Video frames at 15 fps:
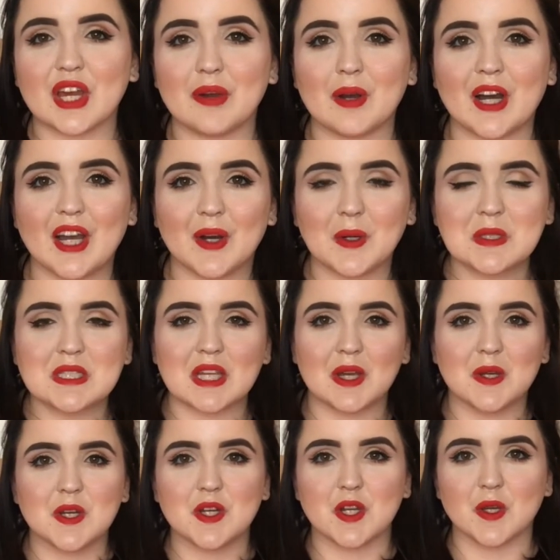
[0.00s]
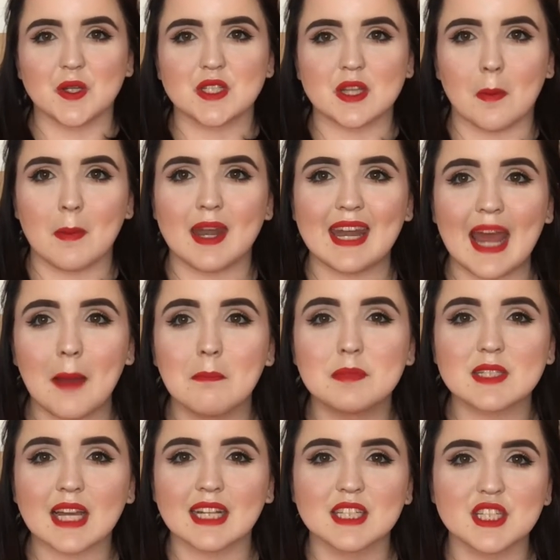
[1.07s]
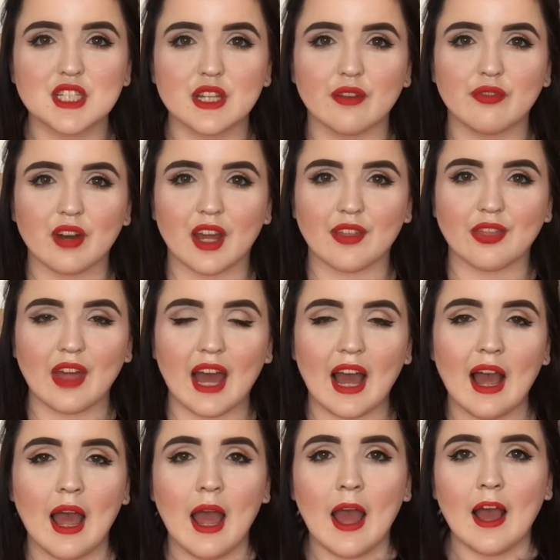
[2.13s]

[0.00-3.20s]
I also do some nebs and stuff like that.